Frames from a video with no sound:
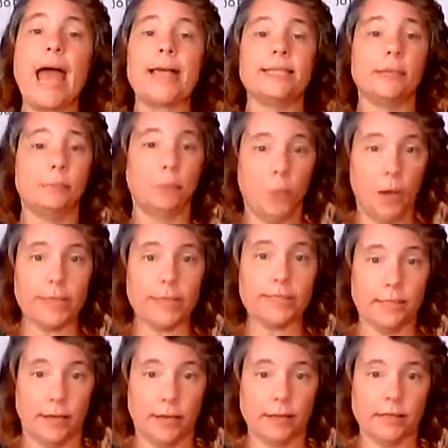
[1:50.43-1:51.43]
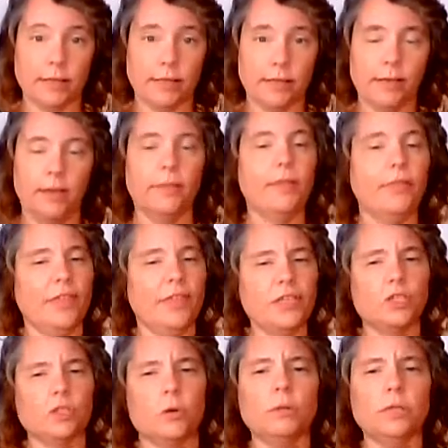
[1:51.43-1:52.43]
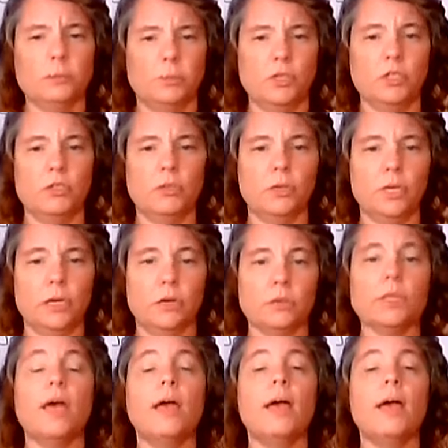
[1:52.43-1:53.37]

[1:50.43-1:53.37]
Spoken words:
as a precedent that they should only be 2 years.